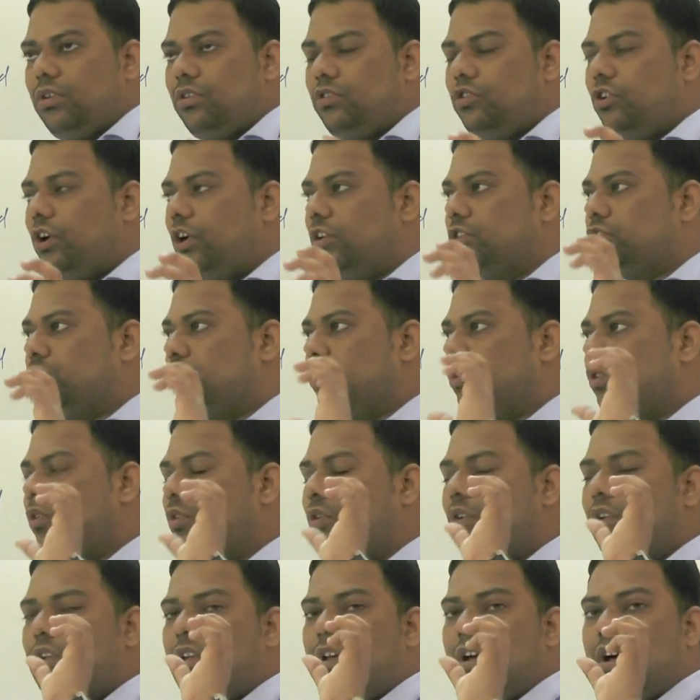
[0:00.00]
you also
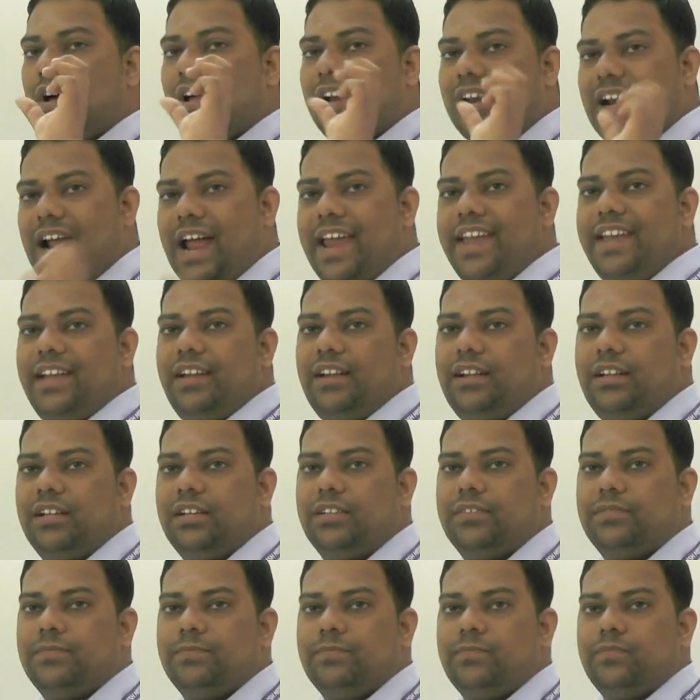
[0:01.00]
write
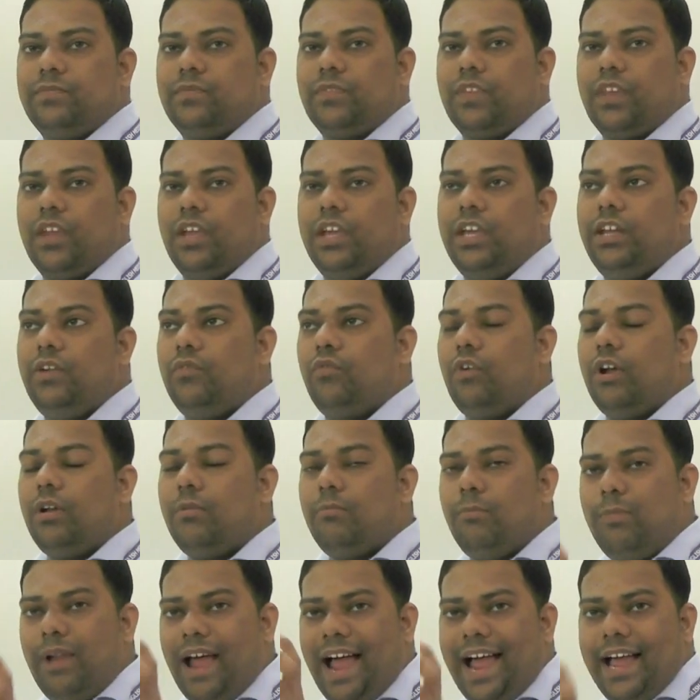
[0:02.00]
in
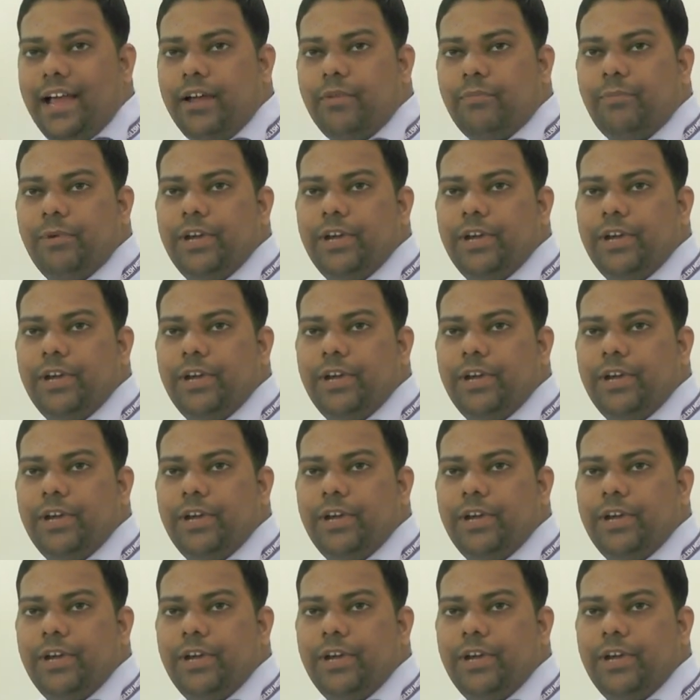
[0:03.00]
one blank